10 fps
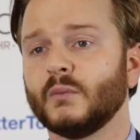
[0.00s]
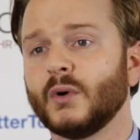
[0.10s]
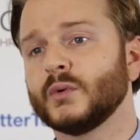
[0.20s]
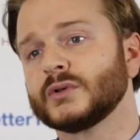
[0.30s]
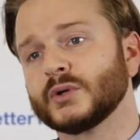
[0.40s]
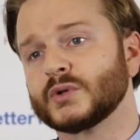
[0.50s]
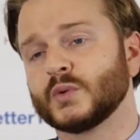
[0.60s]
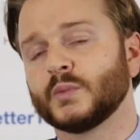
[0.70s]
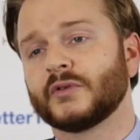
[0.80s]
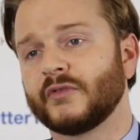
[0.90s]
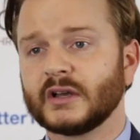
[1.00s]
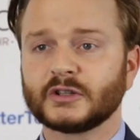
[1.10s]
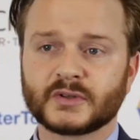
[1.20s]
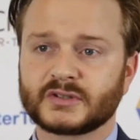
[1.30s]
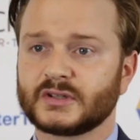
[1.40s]
And what we'll do is we'll provide
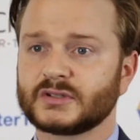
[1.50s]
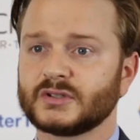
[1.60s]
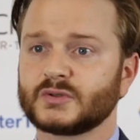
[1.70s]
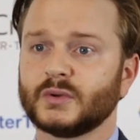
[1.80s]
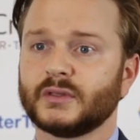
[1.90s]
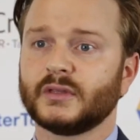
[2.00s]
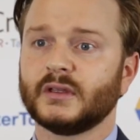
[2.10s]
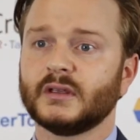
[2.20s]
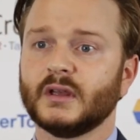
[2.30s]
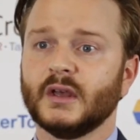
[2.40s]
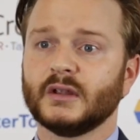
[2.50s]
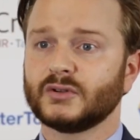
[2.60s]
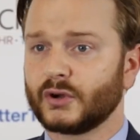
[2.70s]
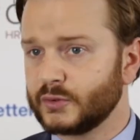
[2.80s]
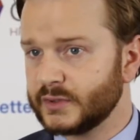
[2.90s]
them assistance with the
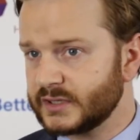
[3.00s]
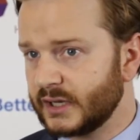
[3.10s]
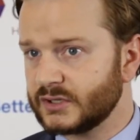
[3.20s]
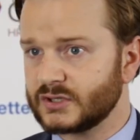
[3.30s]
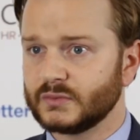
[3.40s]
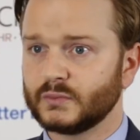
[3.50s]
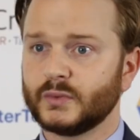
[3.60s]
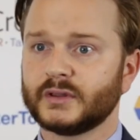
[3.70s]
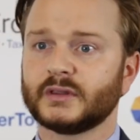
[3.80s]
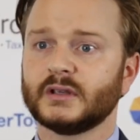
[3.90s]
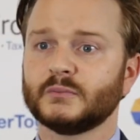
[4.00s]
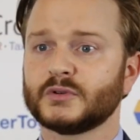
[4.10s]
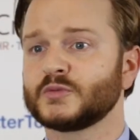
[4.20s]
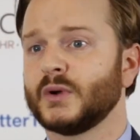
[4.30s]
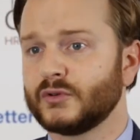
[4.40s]
documentation, with the
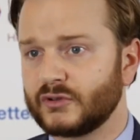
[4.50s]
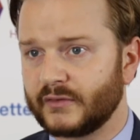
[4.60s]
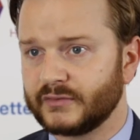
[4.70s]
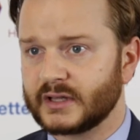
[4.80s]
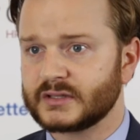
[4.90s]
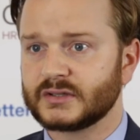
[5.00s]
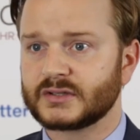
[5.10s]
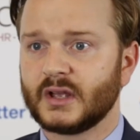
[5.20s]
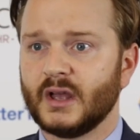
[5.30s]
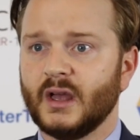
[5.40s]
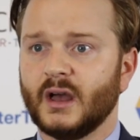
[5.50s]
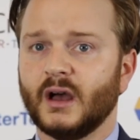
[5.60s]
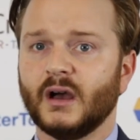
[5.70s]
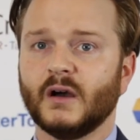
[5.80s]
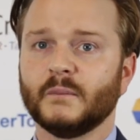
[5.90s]
bespoke draft letters,
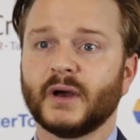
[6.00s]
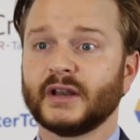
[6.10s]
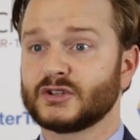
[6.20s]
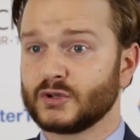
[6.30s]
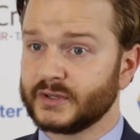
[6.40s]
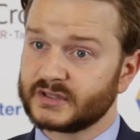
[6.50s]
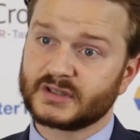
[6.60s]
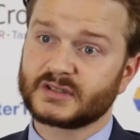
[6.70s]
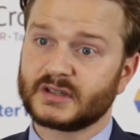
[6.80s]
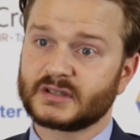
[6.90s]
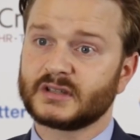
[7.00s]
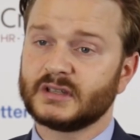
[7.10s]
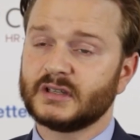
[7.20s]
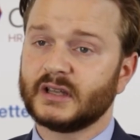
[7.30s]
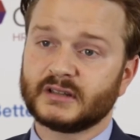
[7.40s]
and in some instances
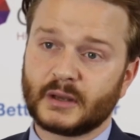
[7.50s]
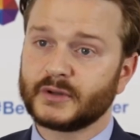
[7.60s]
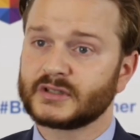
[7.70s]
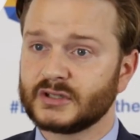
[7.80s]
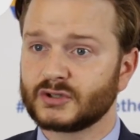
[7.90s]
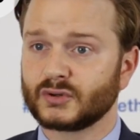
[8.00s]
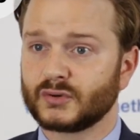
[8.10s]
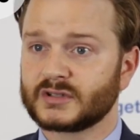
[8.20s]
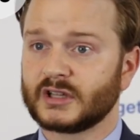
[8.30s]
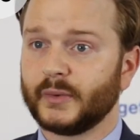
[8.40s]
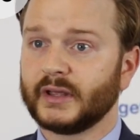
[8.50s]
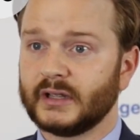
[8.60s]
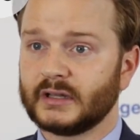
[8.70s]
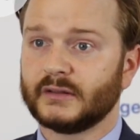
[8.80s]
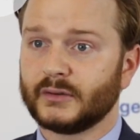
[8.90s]
the indemnity insurance that they may
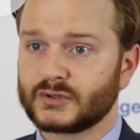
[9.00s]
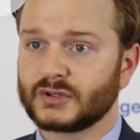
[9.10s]
need in those